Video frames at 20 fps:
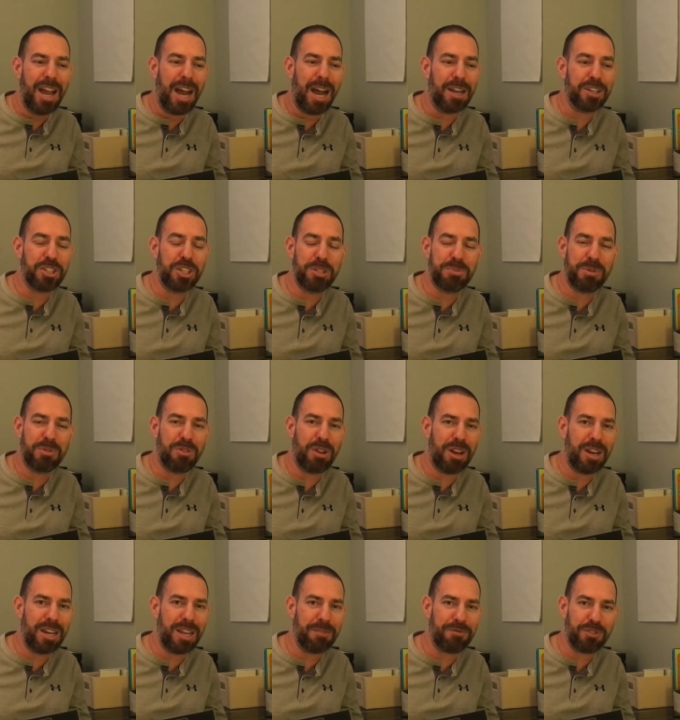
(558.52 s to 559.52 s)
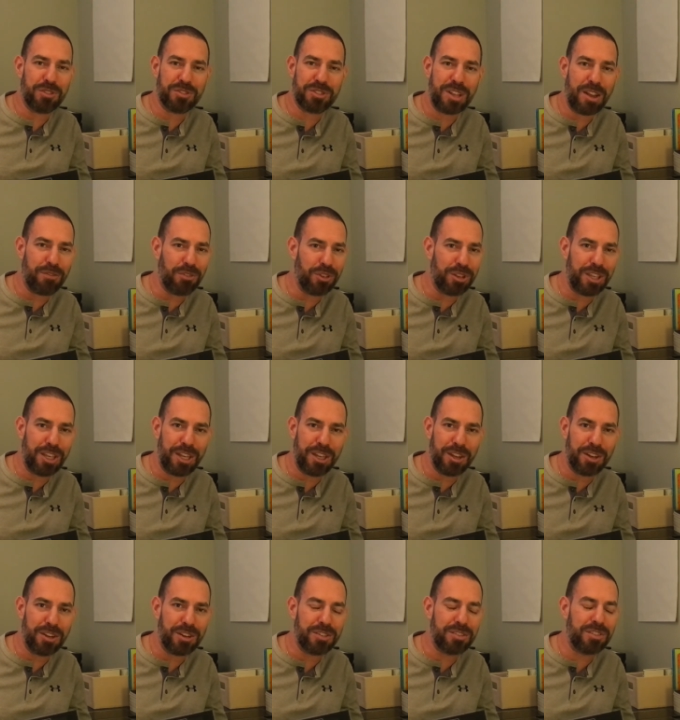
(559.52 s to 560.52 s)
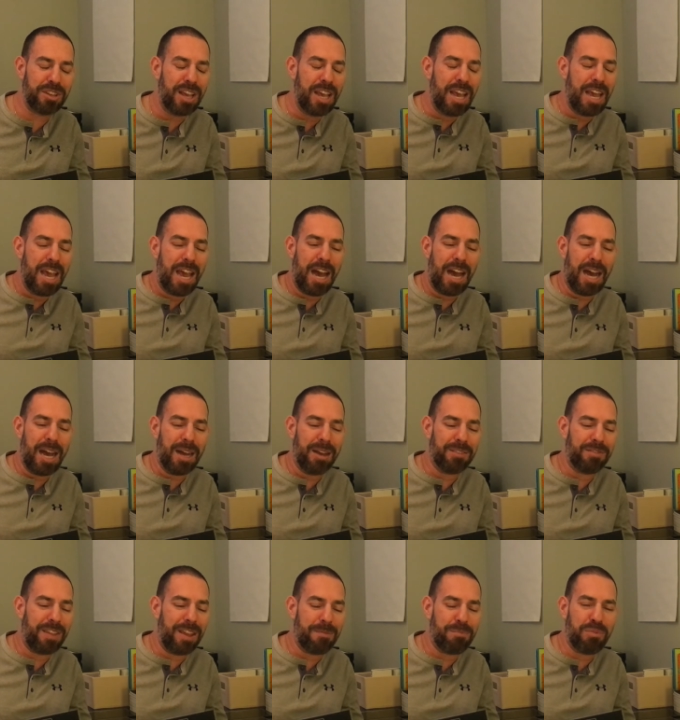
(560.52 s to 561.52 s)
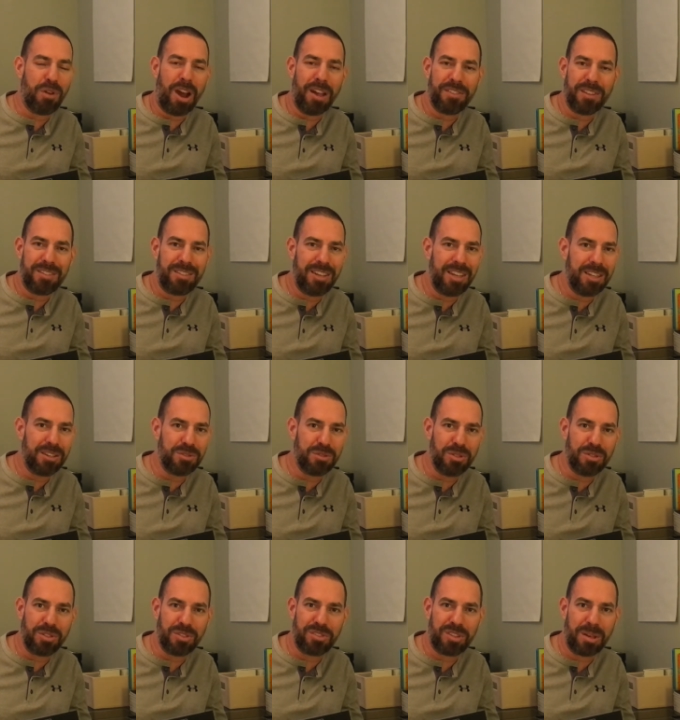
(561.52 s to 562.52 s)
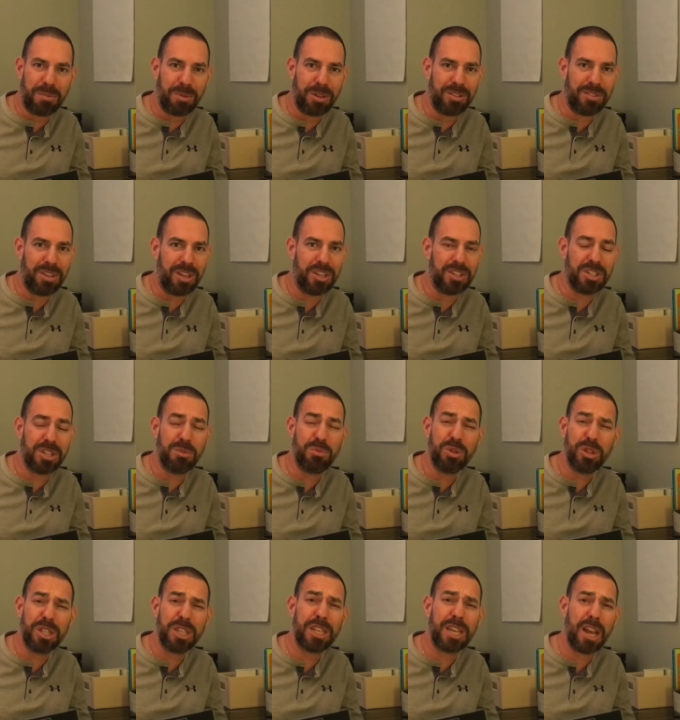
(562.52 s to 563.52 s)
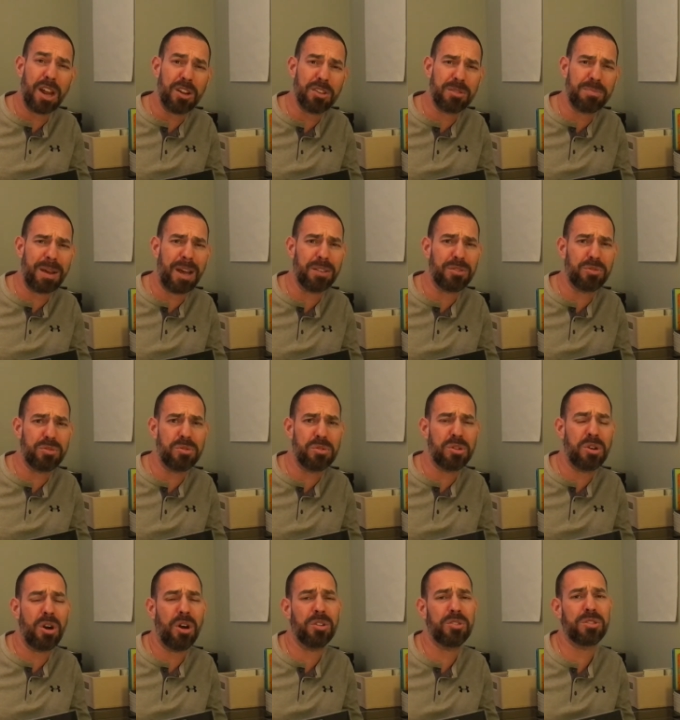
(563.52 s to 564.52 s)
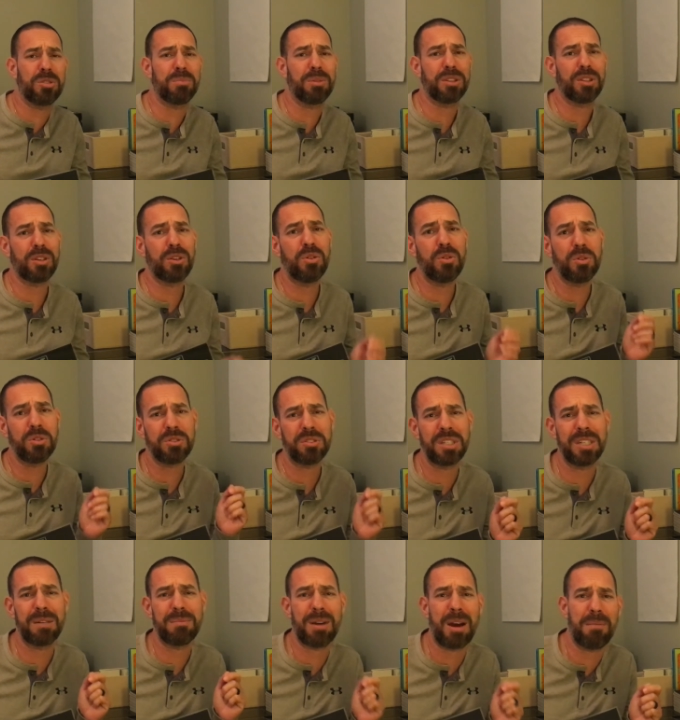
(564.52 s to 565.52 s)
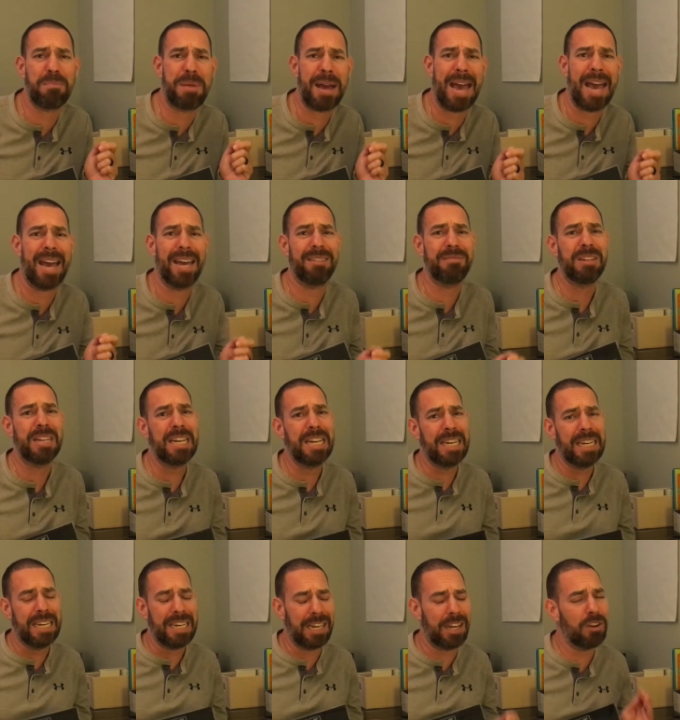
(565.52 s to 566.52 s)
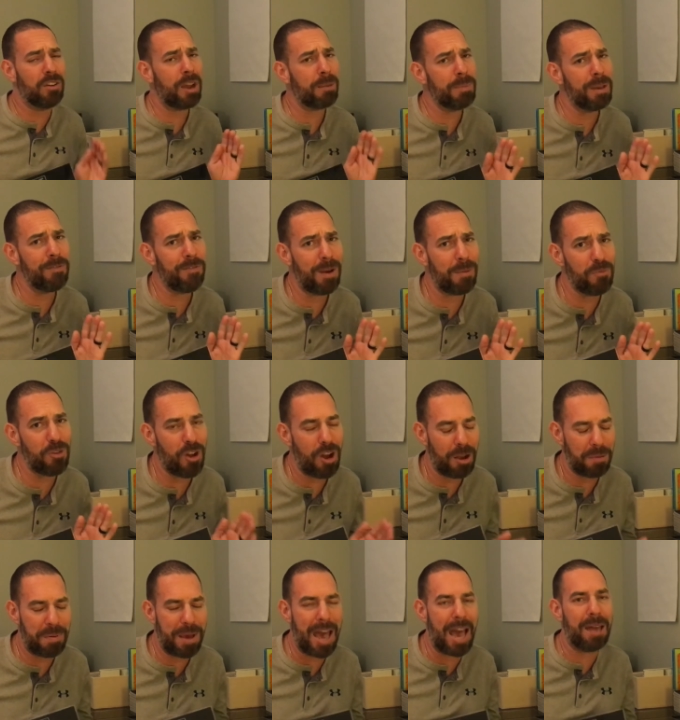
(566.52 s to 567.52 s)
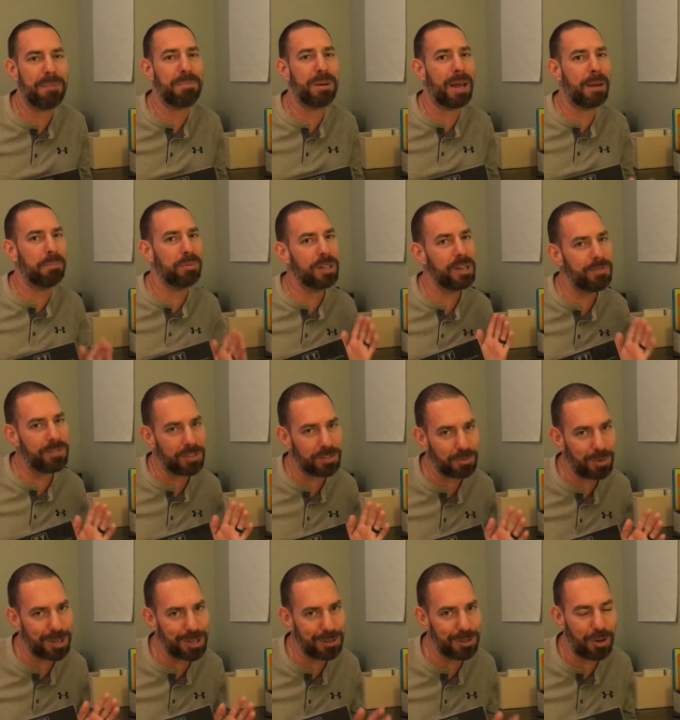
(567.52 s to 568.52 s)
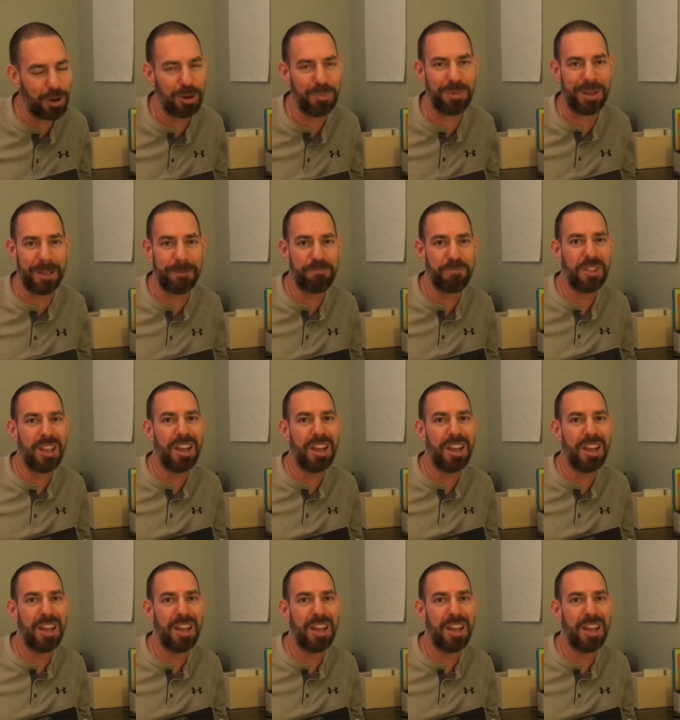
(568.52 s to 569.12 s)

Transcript: Uh, she's been running it for several years. Uh, they brought the Teen Truth Assemblies in. She really cares about school culture. But the coolest thing about Pat, and correct me if I'm wrong, Pat, but I believe this is what you told me